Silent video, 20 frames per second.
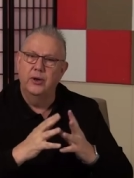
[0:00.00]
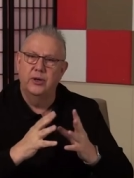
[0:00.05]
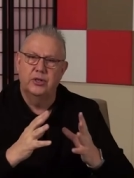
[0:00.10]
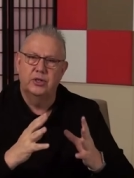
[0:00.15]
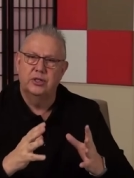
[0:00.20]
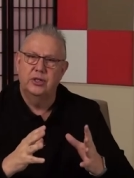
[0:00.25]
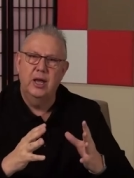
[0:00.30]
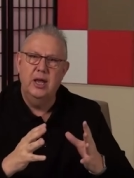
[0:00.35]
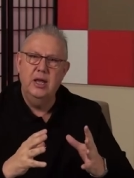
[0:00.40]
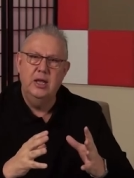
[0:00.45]
is
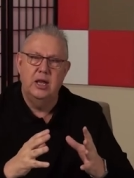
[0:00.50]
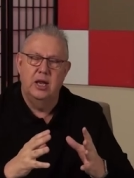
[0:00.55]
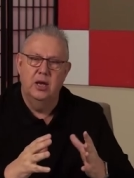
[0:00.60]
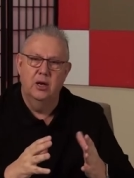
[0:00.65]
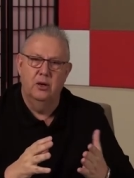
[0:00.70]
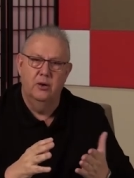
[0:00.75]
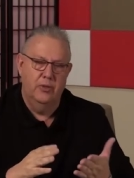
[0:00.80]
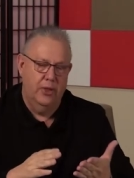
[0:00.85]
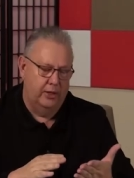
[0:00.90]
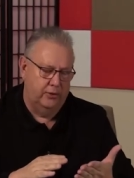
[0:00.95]
saying
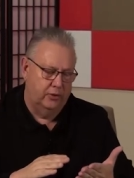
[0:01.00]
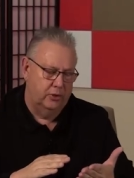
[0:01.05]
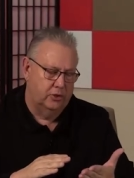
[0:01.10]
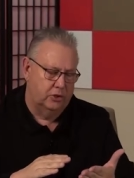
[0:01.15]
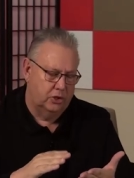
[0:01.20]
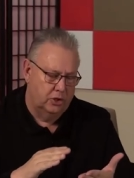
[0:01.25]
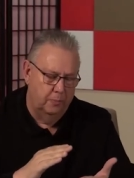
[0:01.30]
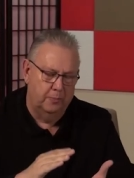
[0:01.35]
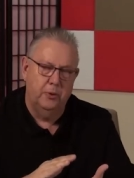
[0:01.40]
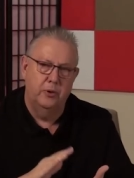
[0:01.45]
here that the
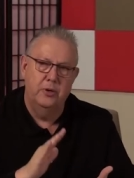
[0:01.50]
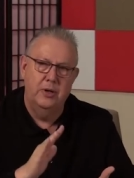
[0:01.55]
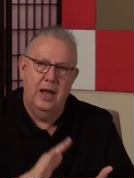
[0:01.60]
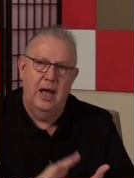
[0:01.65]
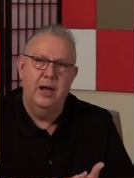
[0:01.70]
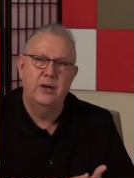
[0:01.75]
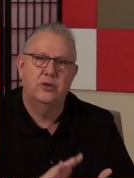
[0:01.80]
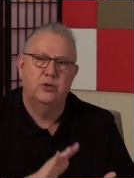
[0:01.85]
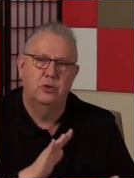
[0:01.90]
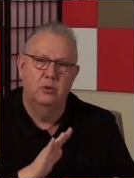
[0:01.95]

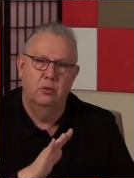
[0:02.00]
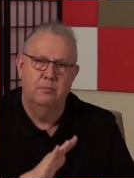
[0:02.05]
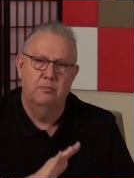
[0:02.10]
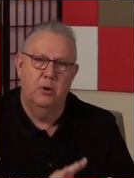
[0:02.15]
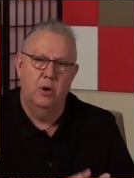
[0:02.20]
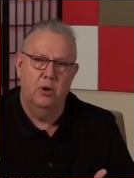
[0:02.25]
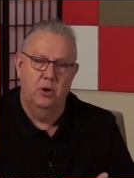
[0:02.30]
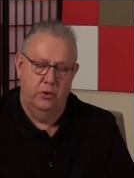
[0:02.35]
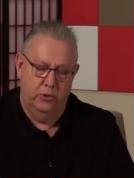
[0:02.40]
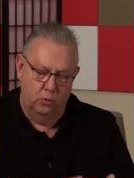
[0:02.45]
supernatural
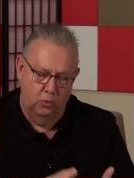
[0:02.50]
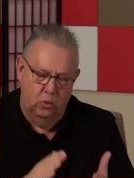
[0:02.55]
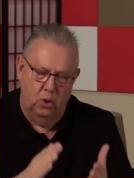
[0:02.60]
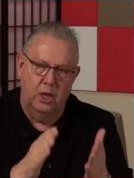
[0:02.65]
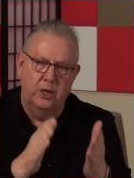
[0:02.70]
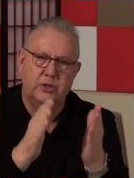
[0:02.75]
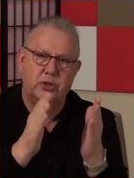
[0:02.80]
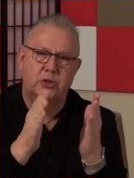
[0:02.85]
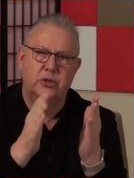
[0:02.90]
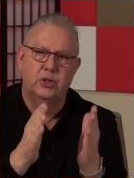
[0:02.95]
birth
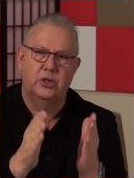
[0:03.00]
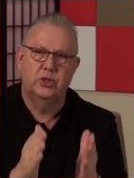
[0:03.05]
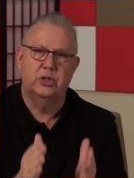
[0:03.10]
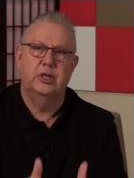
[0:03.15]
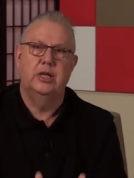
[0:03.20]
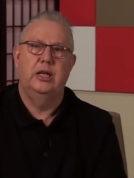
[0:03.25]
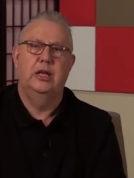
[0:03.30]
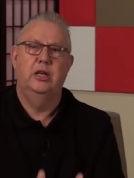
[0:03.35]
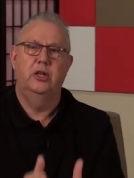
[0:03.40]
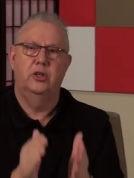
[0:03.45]
was the
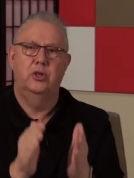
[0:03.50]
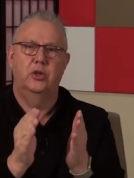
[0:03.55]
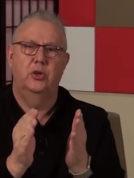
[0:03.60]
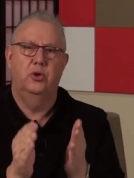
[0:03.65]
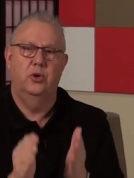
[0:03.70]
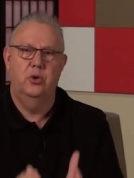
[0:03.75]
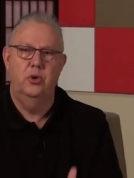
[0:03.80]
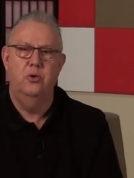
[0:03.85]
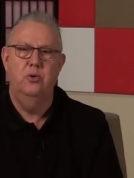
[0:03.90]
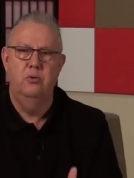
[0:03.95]
seed
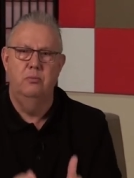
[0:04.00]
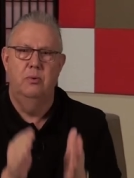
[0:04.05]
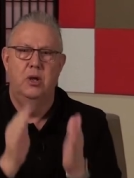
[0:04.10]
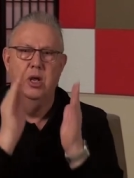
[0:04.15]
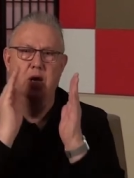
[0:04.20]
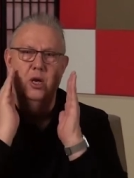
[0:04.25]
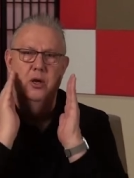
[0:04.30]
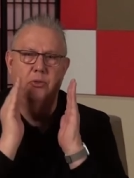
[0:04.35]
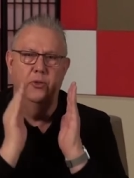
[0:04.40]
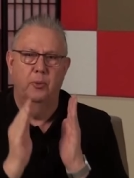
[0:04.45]
to
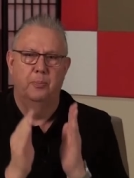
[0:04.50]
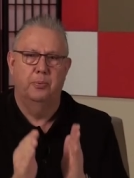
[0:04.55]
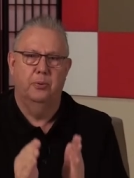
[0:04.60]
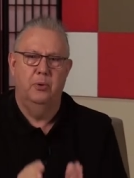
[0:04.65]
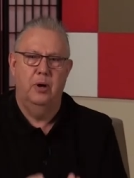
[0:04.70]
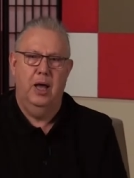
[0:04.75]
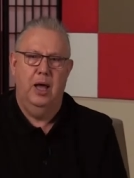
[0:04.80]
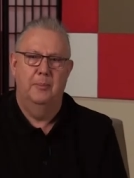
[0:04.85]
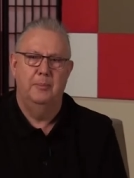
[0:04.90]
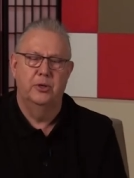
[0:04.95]
whom the
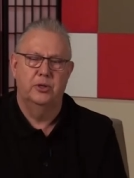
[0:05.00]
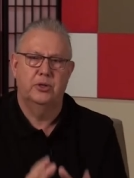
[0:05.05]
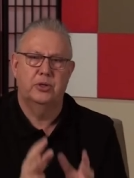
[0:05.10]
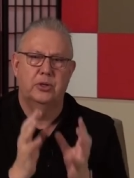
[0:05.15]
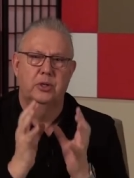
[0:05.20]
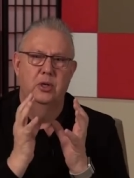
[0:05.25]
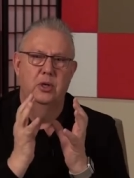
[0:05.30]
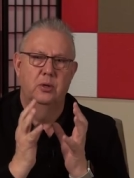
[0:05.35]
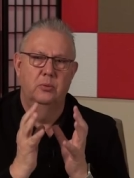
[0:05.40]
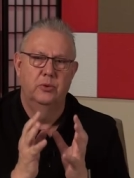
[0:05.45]

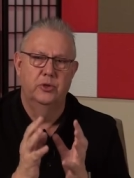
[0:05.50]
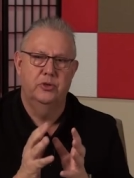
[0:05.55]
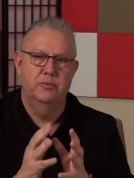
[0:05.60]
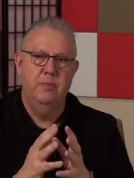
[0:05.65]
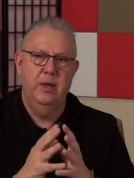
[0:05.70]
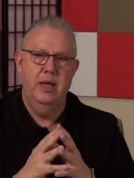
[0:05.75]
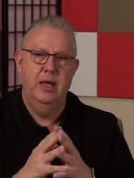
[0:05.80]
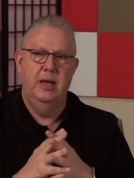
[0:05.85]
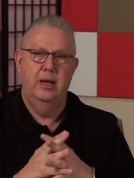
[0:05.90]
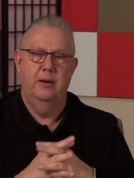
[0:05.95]
promise was
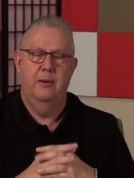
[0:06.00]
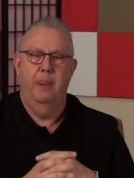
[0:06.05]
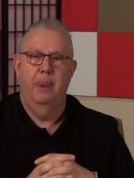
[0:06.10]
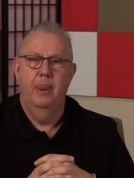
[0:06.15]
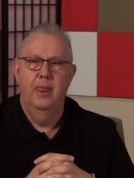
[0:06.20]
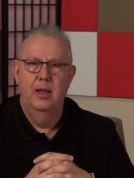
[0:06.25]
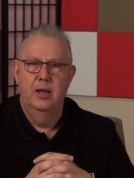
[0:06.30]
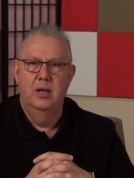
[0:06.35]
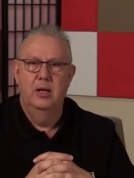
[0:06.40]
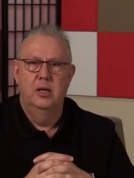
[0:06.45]
made.
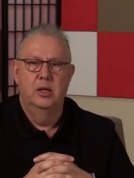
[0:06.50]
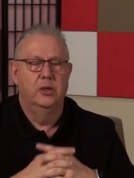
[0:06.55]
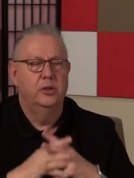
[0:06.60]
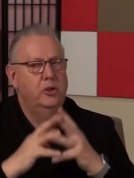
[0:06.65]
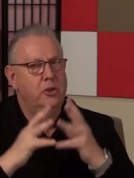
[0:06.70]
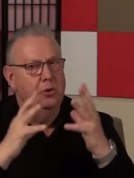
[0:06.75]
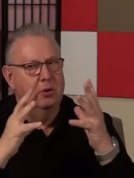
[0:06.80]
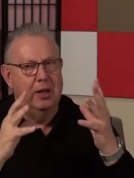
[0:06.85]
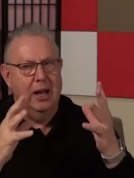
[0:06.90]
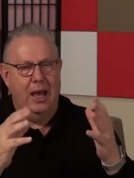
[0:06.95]

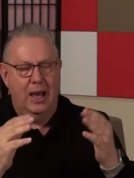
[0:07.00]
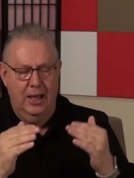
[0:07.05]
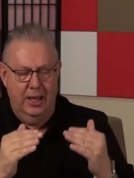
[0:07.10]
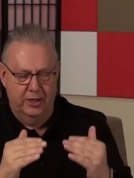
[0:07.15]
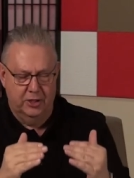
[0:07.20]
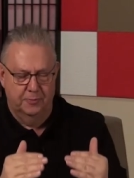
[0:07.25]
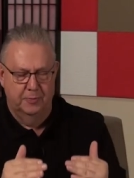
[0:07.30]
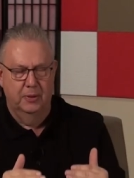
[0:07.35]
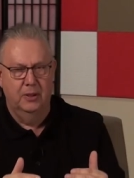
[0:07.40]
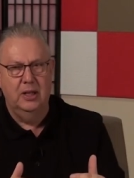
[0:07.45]
And you and I,
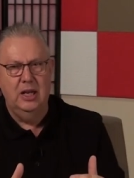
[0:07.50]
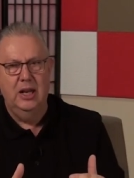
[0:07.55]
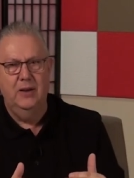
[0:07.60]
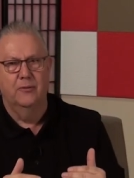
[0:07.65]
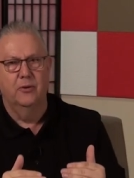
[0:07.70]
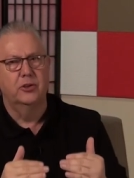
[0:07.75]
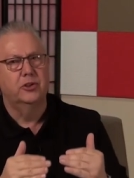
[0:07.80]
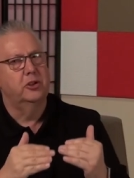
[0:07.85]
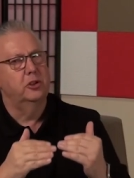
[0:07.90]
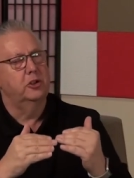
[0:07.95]
as
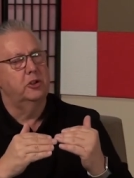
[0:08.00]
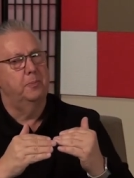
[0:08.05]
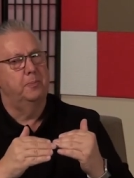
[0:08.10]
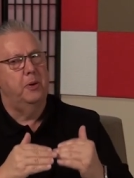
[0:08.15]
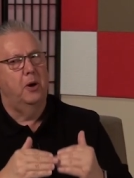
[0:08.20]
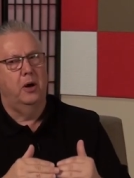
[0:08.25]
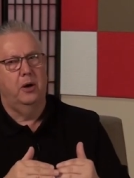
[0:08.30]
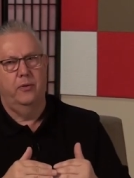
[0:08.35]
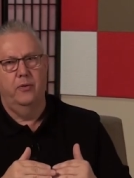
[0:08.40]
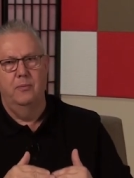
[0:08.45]
believers, as a
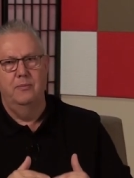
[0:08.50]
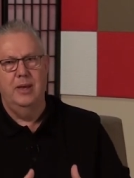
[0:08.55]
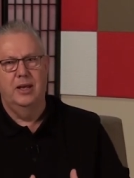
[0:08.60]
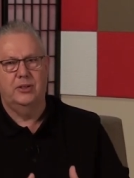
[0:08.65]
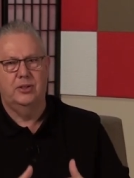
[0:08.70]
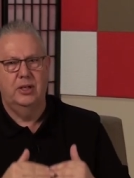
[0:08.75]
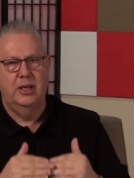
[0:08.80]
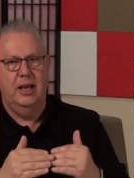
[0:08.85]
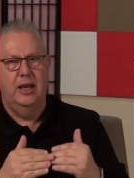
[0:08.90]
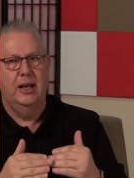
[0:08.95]
part of the
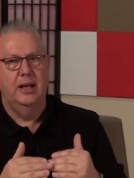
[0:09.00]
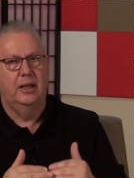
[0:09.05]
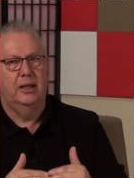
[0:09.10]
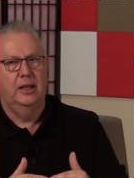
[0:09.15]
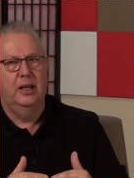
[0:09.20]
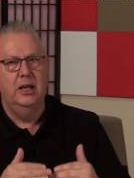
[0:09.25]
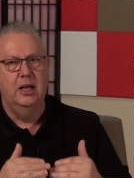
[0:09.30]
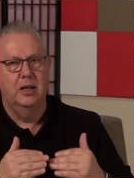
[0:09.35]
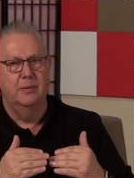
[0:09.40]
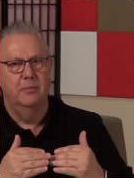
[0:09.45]
messianic
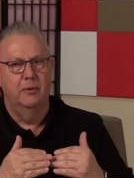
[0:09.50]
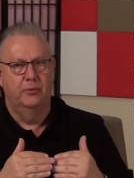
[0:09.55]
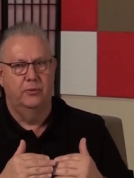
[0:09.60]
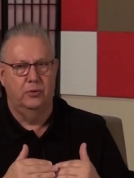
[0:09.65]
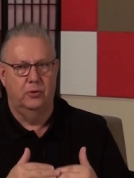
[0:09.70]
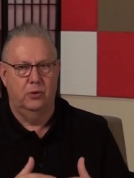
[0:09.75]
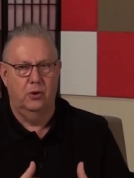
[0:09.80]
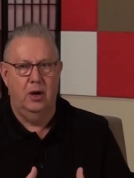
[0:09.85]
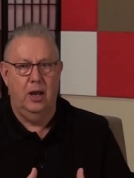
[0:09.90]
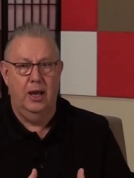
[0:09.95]
kingdom
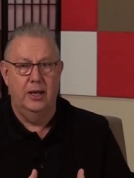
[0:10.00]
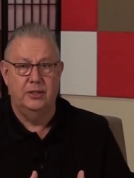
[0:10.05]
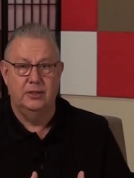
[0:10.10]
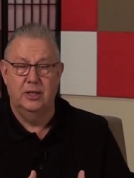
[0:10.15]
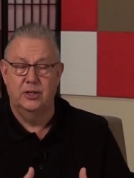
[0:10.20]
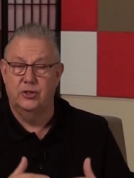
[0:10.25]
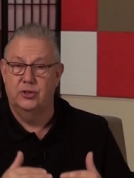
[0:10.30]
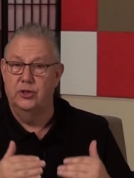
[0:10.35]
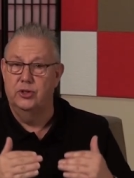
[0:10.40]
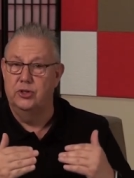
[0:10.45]
of Christ,
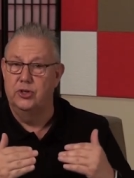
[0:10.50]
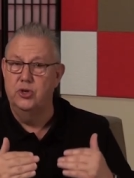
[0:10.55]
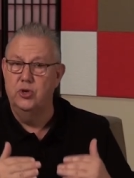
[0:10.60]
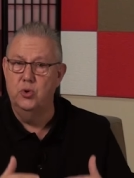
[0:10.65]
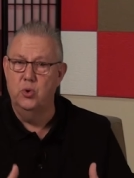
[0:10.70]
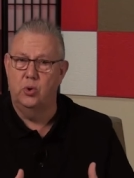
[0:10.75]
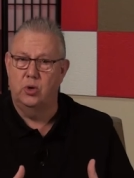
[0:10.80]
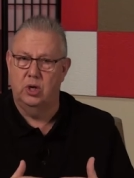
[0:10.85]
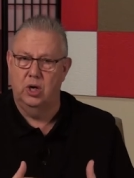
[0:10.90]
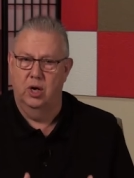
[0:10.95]
as the
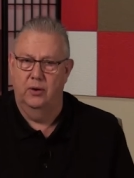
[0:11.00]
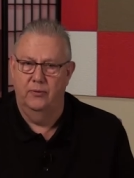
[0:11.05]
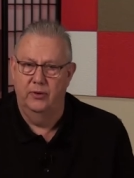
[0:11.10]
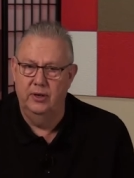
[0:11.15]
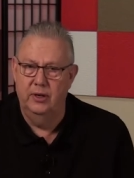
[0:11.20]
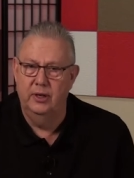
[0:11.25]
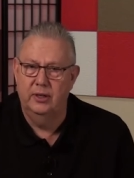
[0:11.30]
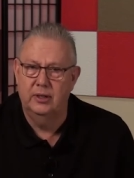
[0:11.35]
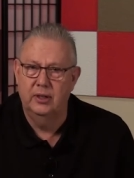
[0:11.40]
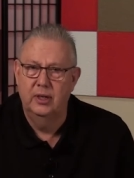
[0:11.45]
new
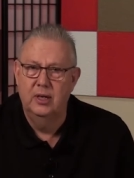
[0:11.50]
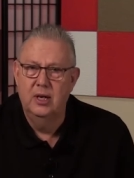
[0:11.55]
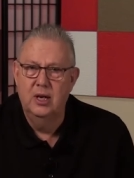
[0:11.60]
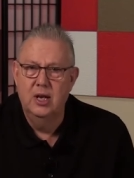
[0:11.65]
covenant,